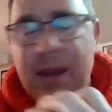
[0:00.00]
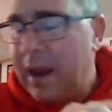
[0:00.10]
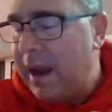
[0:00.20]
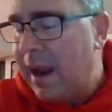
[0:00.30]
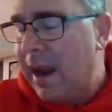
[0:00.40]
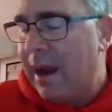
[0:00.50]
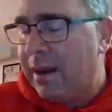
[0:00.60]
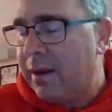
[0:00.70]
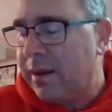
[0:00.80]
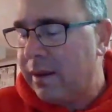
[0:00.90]

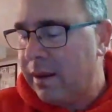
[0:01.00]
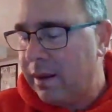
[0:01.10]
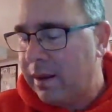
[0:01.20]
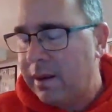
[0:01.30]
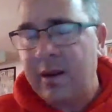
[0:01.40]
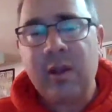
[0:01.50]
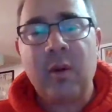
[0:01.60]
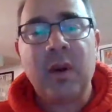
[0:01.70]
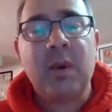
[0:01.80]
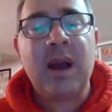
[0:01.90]
And another
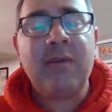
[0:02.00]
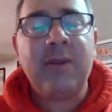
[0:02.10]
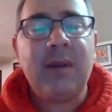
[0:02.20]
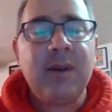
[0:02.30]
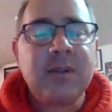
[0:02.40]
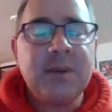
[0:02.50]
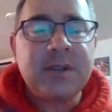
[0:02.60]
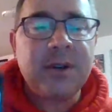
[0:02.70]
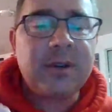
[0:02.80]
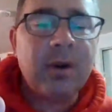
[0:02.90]
one of my favorites,
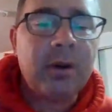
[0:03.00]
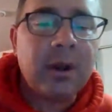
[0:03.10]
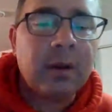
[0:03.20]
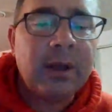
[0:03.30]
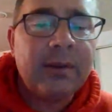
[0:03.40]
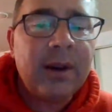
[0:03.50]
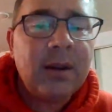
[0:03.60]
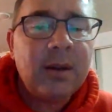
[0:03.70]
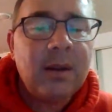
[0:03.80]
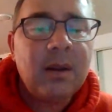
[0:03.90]
Mr. Tony Oliva
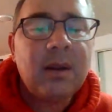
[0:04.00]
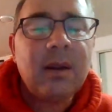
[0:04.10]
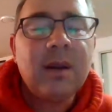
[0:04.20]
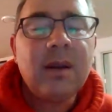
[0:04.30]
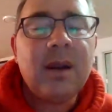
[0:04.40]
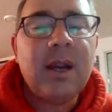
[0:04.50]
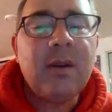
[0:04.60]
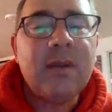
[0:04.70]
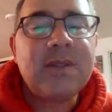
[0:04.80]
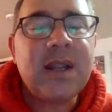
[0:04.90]
I know
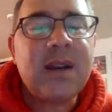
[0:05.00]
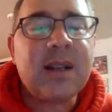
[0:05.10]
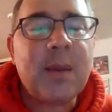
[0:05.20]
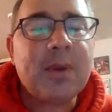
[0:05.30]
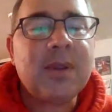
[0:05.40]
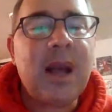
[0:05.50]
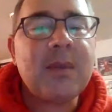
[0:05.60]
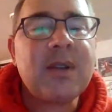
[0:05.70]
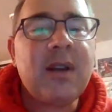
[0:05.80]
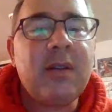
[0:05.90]
I've said it a couple
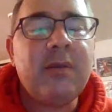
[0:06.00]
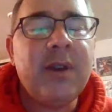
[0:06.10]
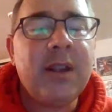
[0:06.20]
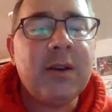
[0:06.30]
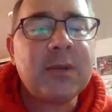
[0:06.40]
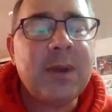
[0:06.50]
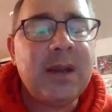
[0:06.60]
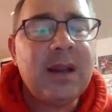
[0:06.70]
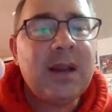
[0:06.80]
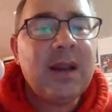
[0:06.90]
times in other videos, but
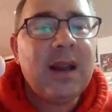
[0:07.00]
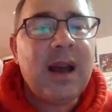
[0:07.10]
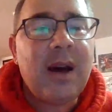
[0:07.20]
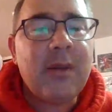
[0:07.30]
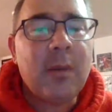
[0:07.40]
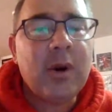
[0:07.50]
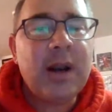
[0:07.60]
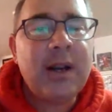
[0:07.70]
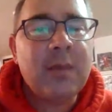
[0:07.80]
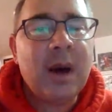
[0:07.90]
uh, the more I
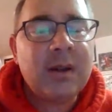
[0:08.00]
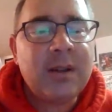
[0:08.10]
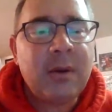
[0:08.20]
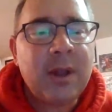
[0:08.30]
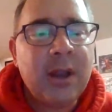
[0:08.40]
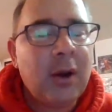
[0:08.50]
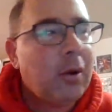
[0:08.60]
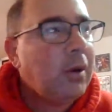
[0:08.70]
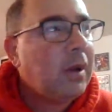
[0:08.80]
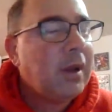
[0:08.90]
hear about Tony
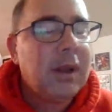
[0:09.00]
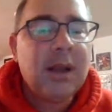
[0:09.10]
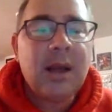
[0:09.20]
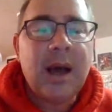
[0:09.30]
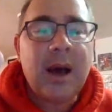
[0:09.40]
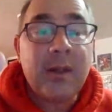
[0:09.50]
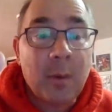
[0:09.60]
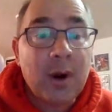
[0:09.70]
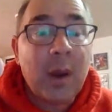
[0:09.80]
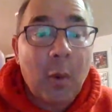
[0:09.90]
O, uh, the
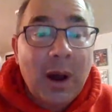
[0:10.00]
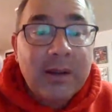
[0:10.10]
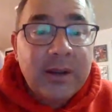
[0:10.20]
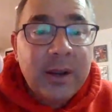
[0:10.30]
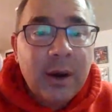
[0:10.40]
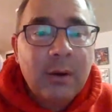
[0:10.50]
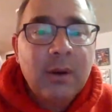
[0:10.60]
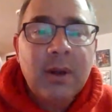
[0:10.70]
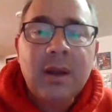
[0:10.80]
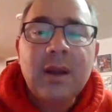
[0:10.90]
more I want to know
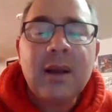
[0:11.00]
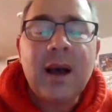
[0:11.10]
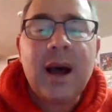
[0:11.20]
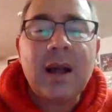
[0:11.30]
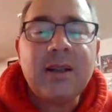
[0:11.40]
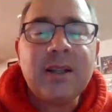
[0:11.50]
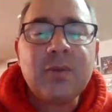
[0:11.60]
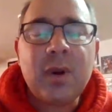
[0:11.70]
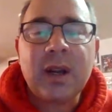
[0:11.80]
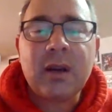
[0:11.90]
uh, just
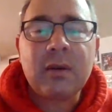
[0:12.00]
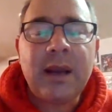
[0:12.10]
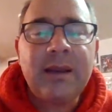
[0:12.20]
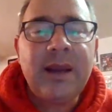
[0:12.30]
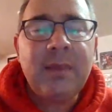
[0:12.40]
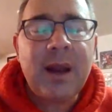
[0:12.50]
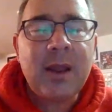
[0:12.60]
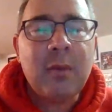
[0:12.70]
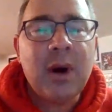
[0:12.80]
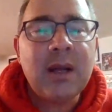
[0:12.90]
what a great teammate he
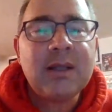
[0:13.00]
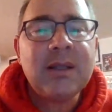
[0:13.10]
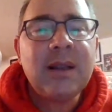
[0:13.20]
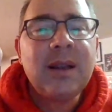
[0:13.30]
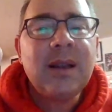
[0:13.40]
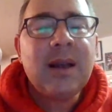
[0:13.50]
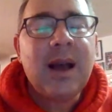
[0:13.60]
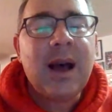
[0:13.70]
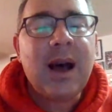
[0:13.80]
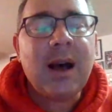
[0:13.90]
was.
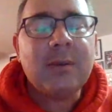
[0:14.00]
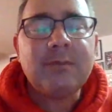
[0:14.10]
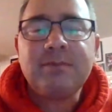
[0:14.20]
Uh,